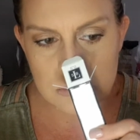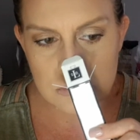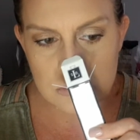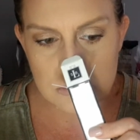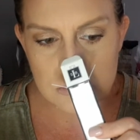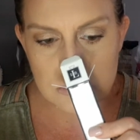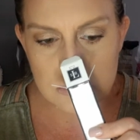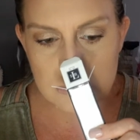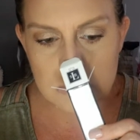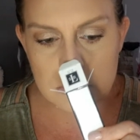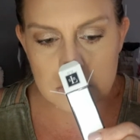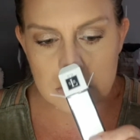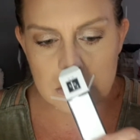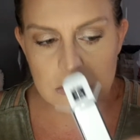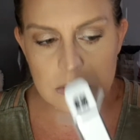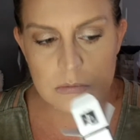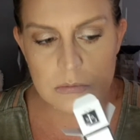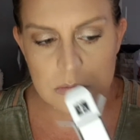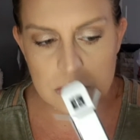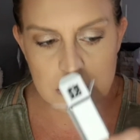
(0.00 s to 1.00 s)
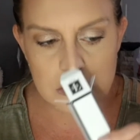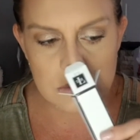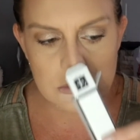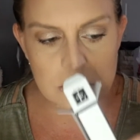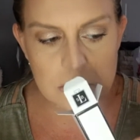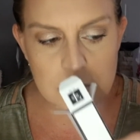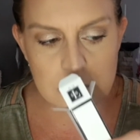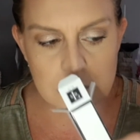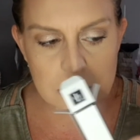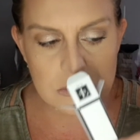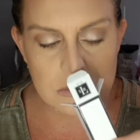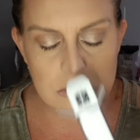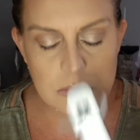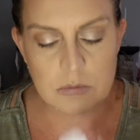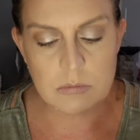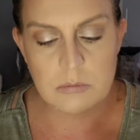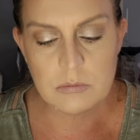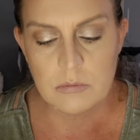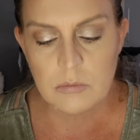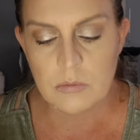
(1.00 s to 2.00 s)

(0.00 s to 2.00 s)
[no speech]